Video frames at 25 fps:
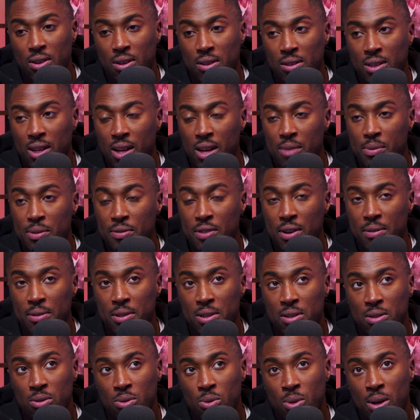got, there is yeah, to cover. We've
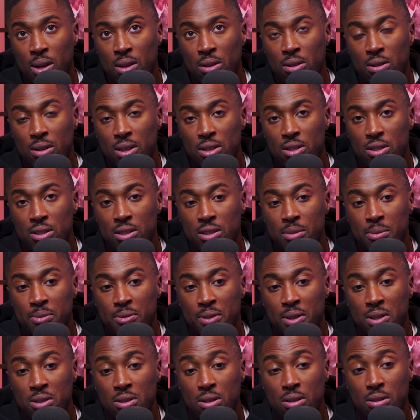covered quite a lot, actually, to be
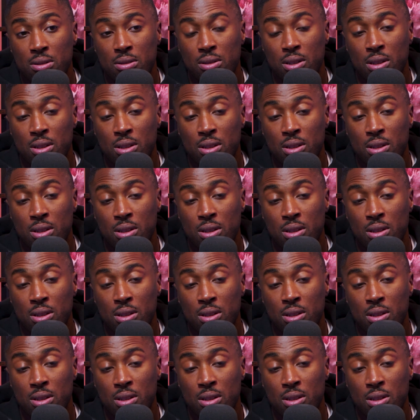fair. No,